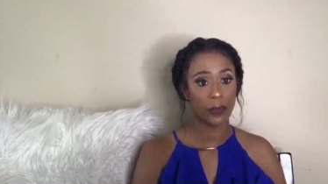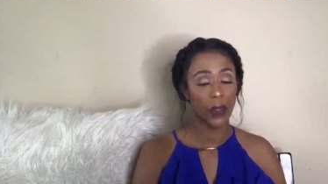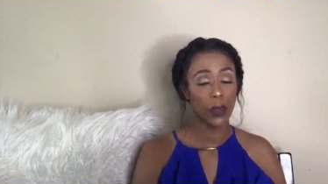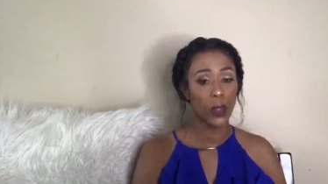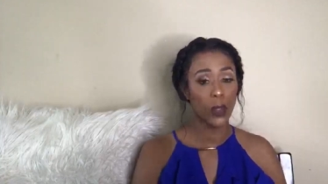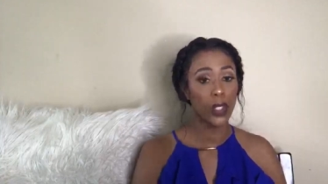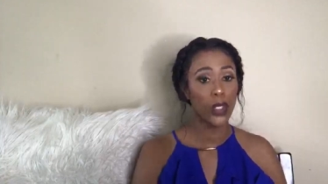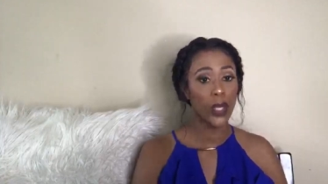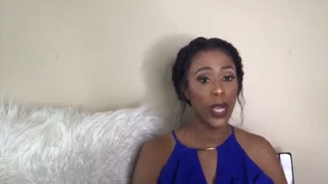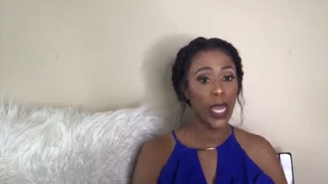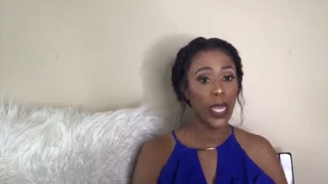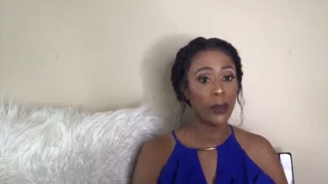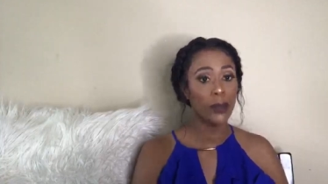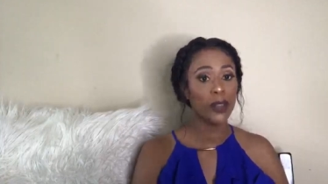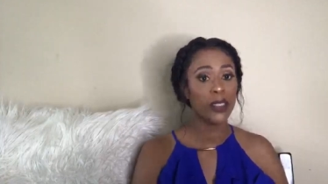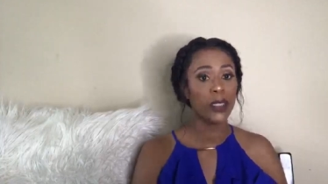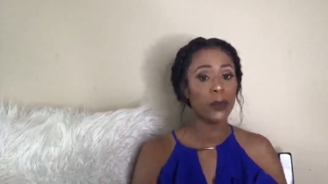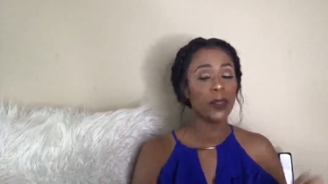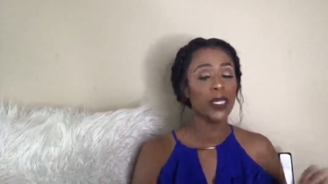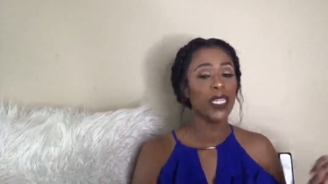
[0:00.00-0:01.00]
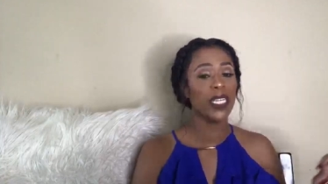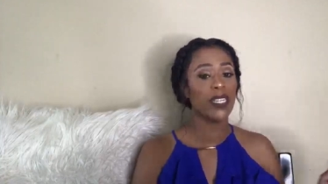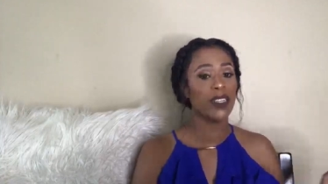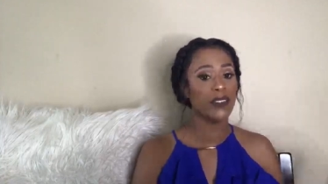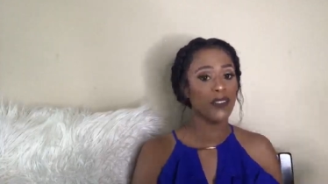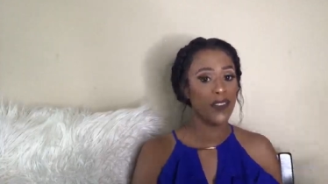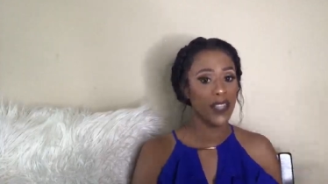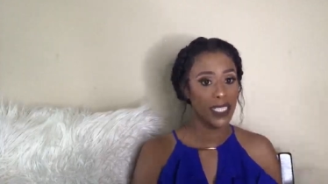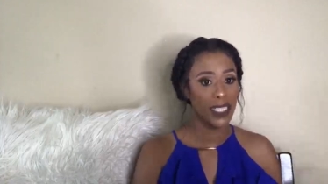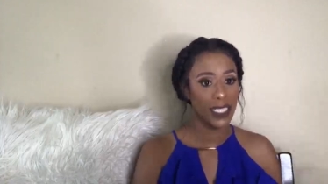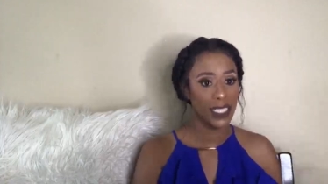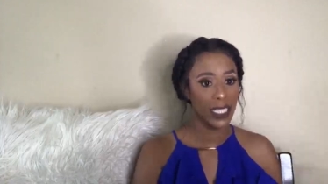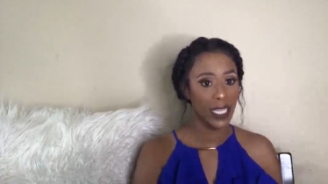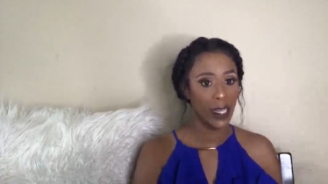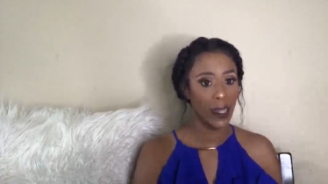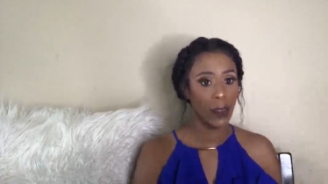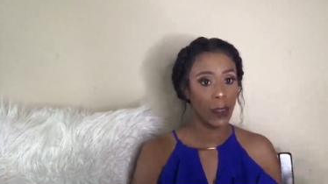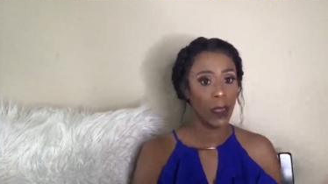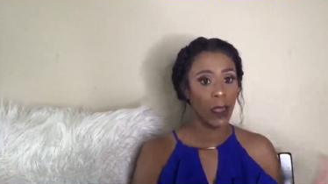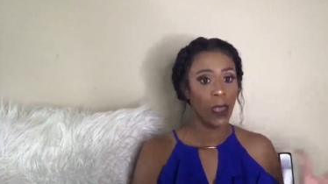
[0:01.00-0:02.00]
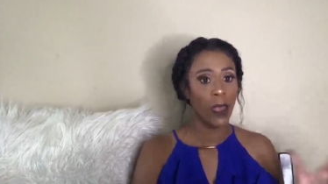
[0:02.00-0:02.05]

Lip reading: When you're able to be convincing,